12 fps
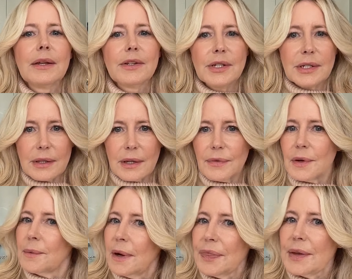to deliver sure.
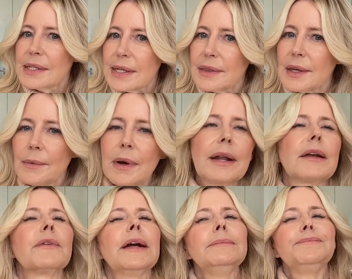what they said they wanted,
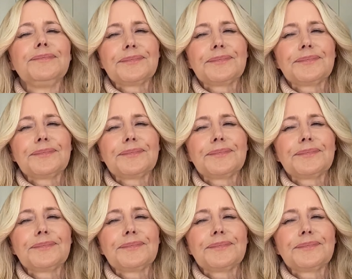right?